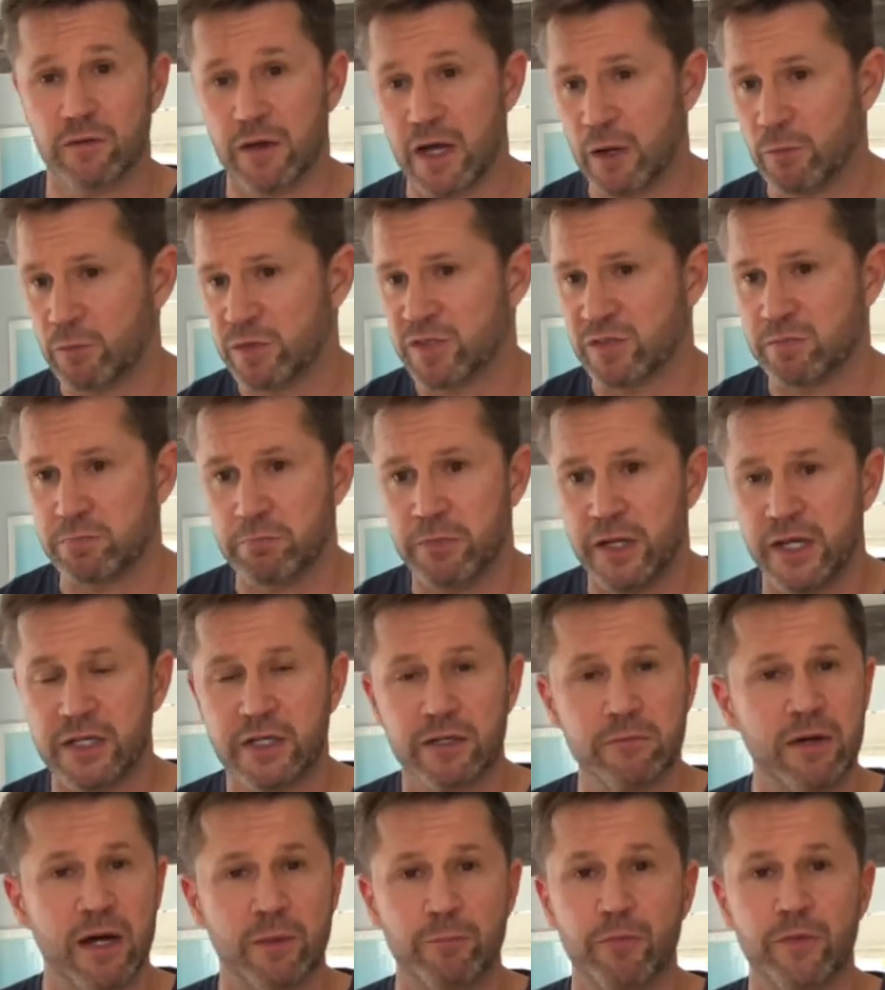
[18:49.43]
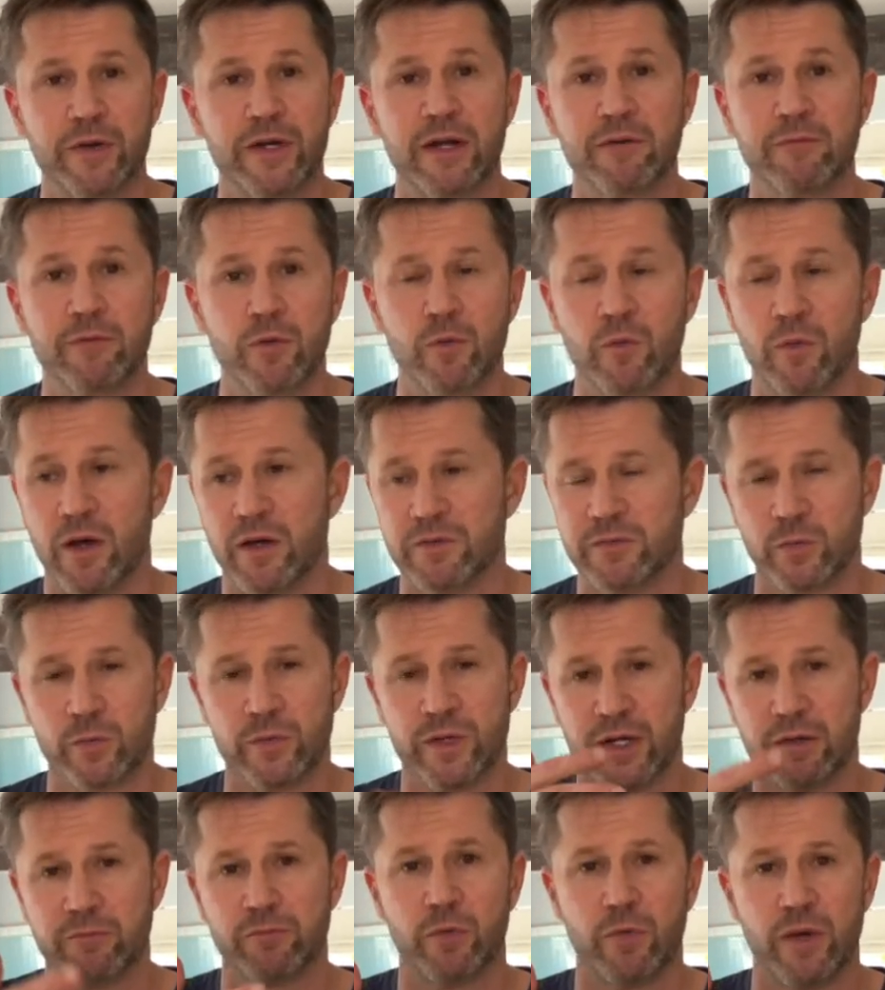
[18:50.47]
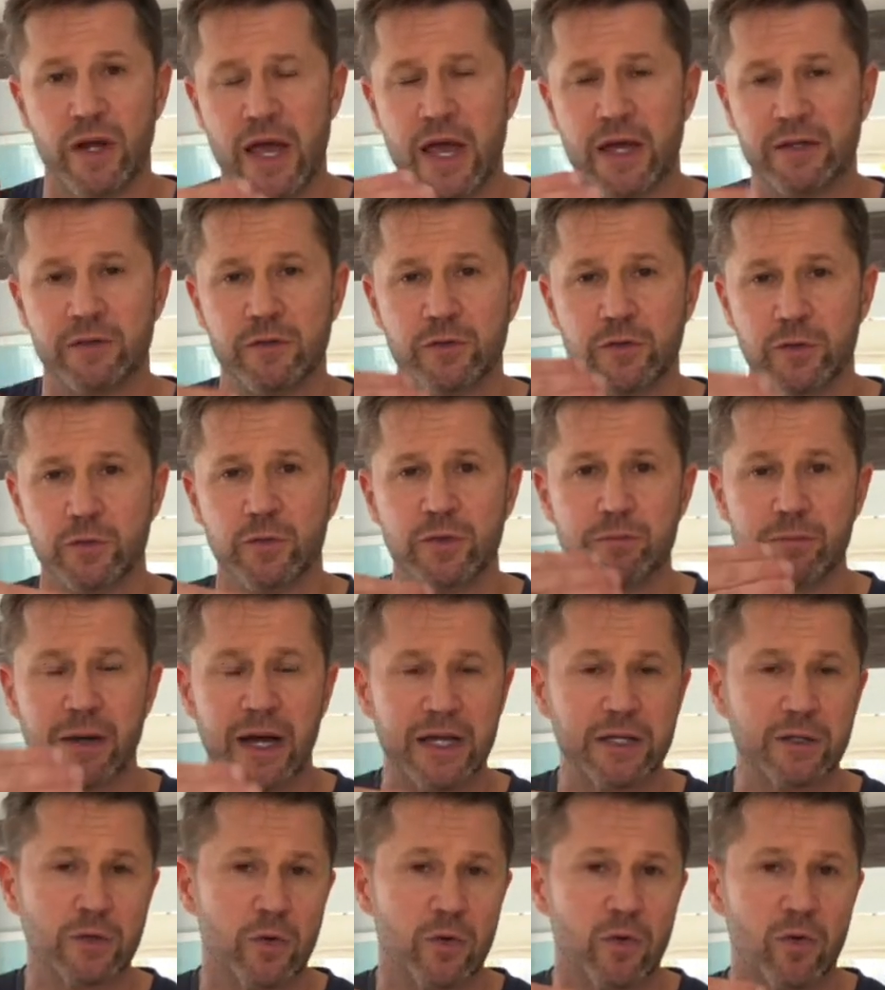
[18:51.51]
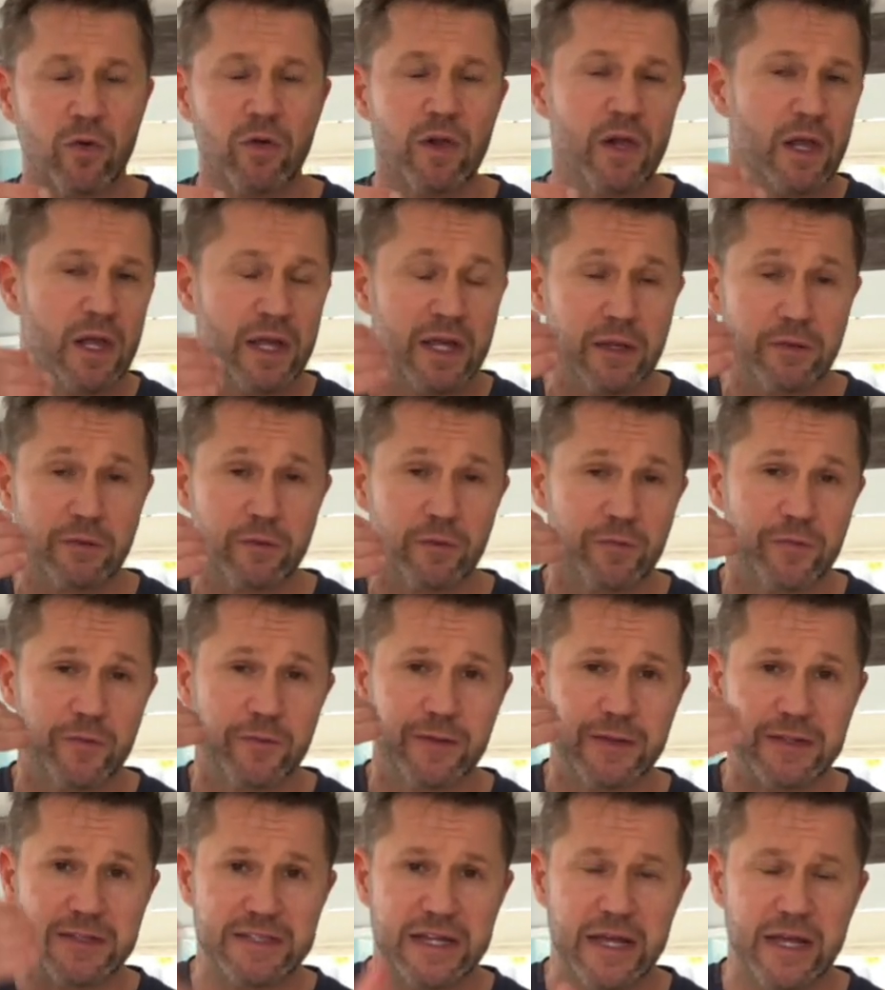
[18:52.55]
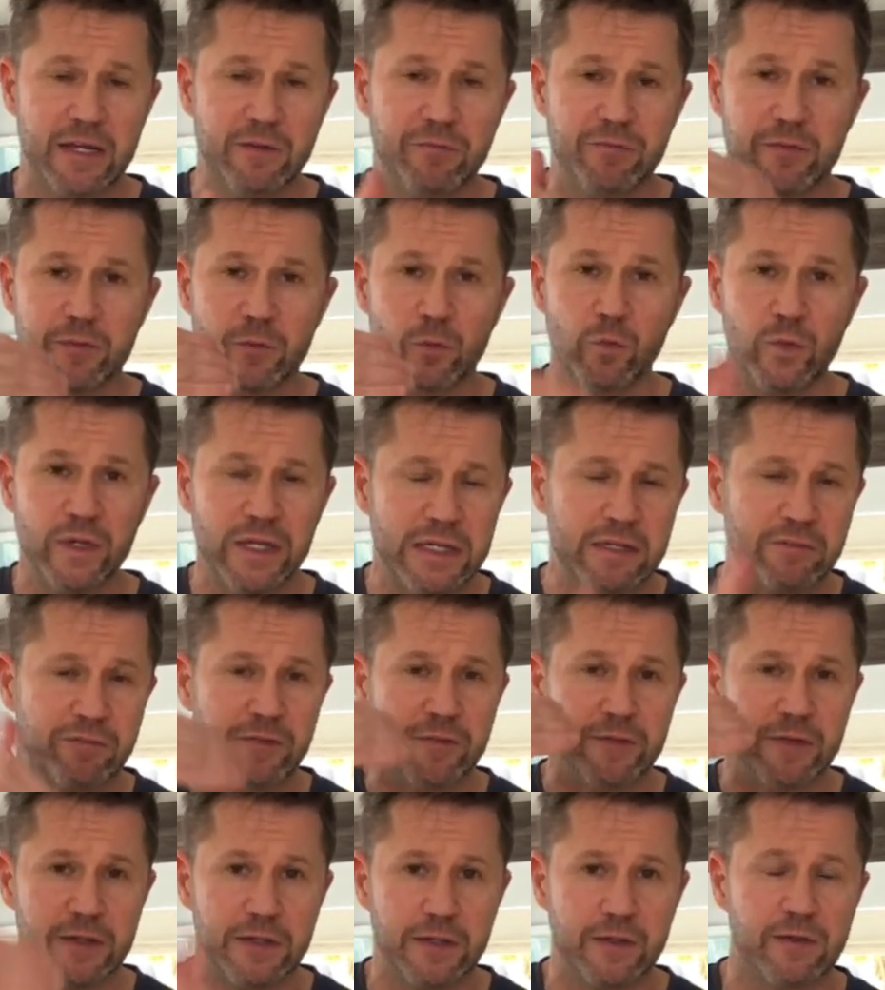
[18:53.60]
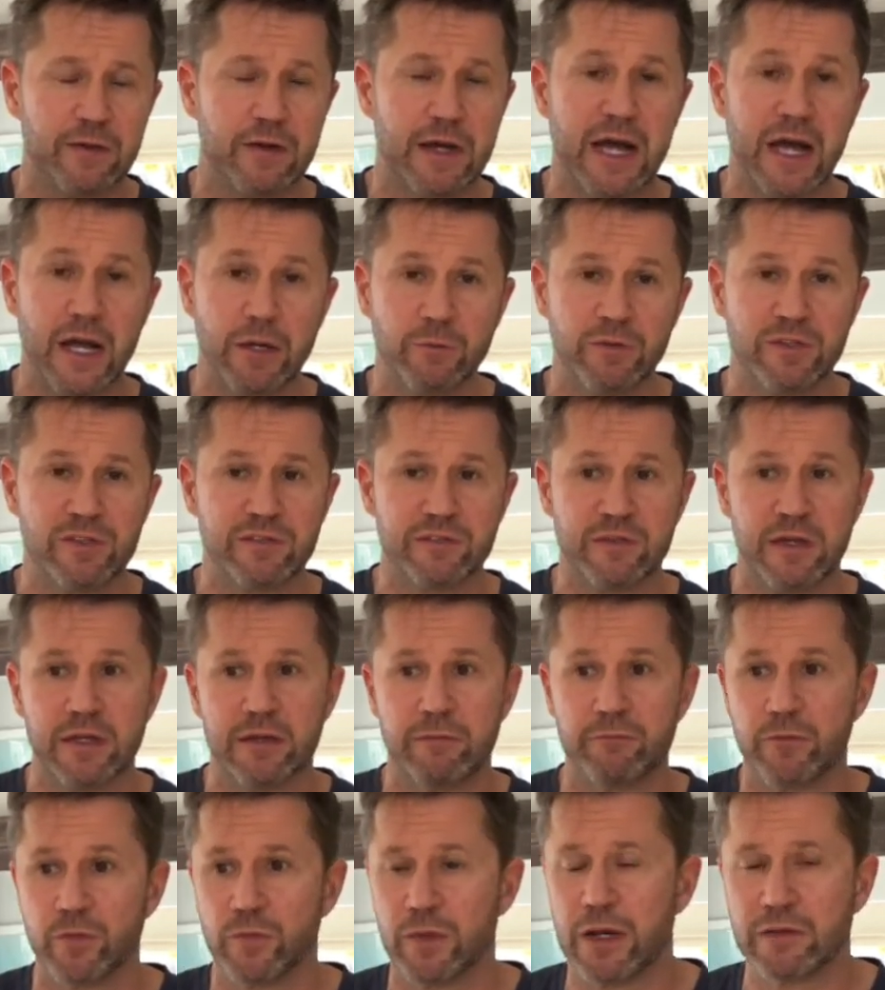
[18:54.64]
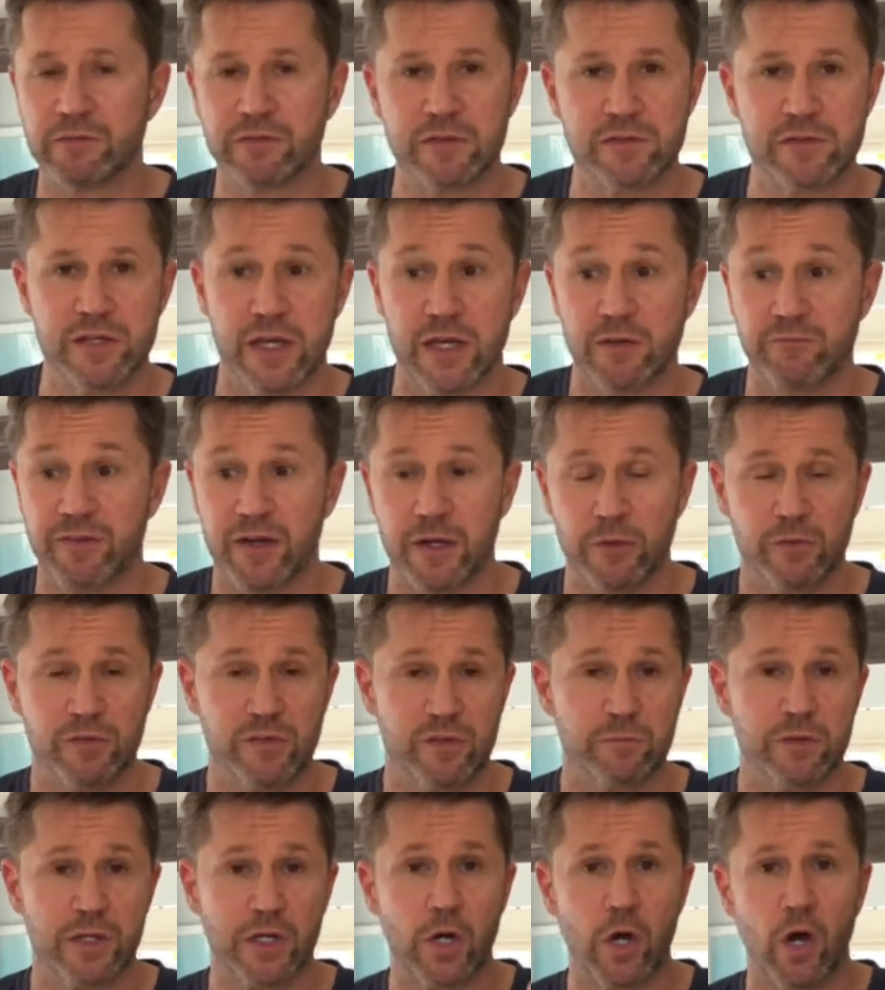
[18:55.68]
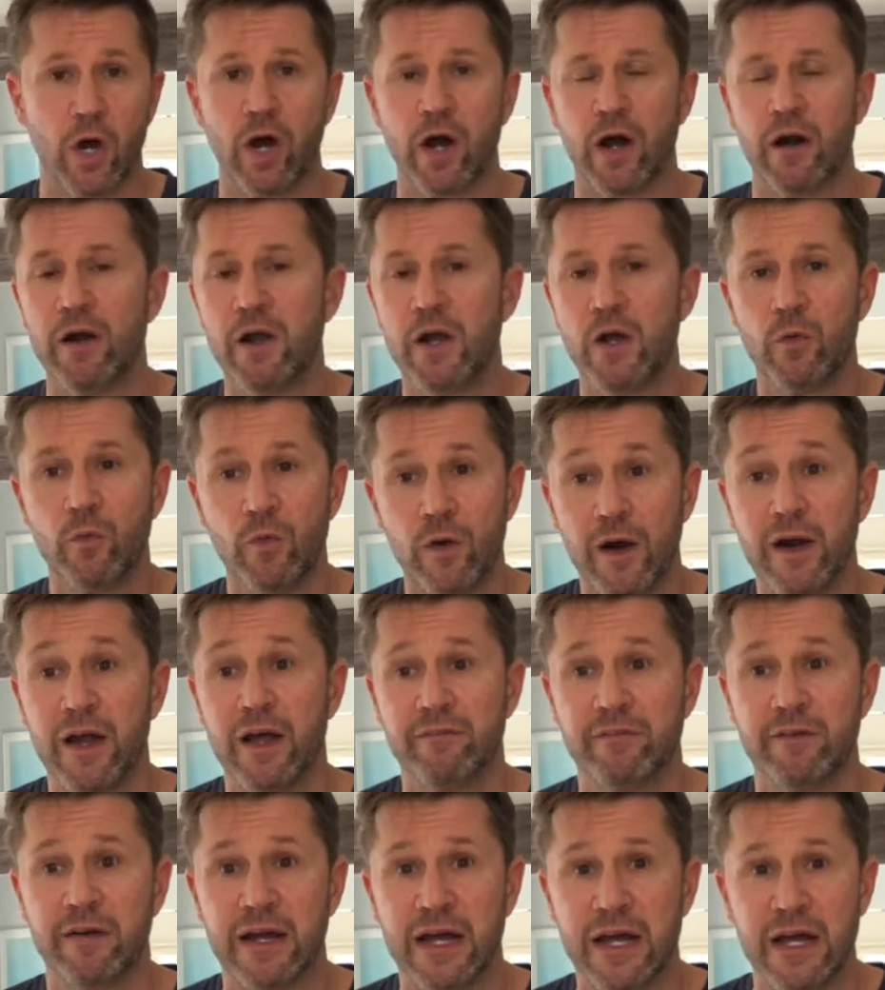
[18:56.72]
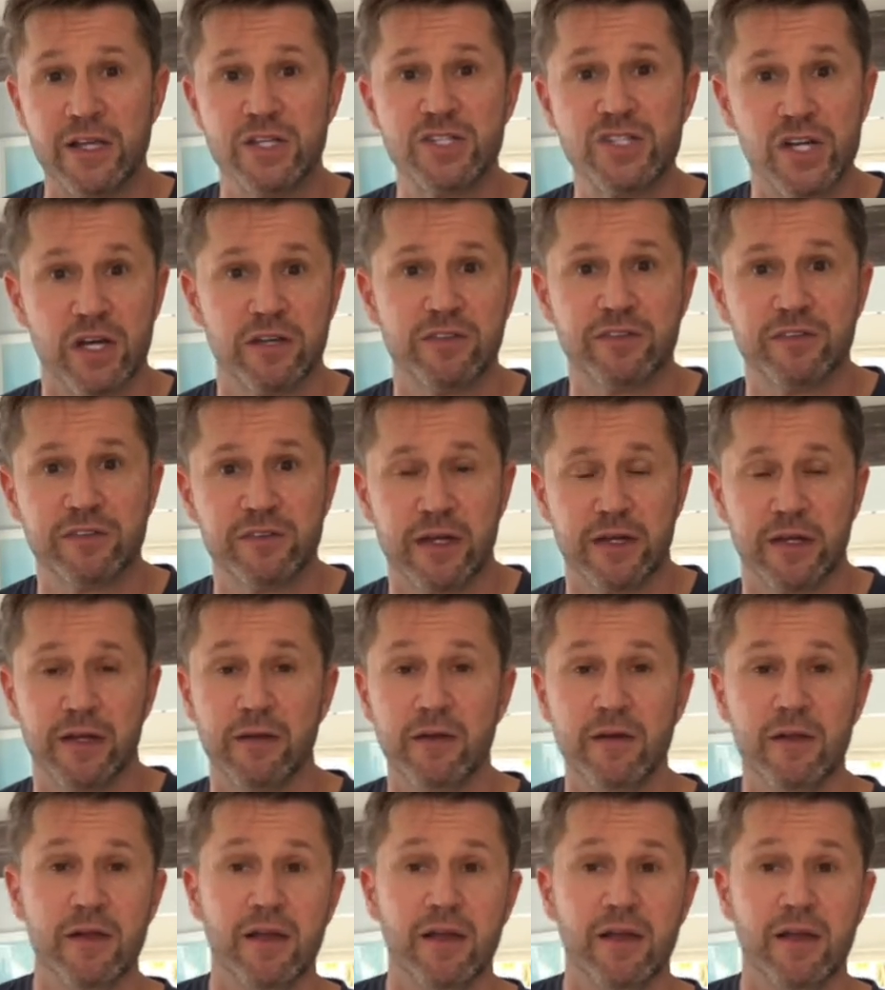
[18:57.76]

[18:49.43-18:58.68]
I would just make them up, whatever it was and whatever it had to do with my goal, either for the day, for the week, for the year. I would say them throughout the day. If I was in the car, wherever, I just said it.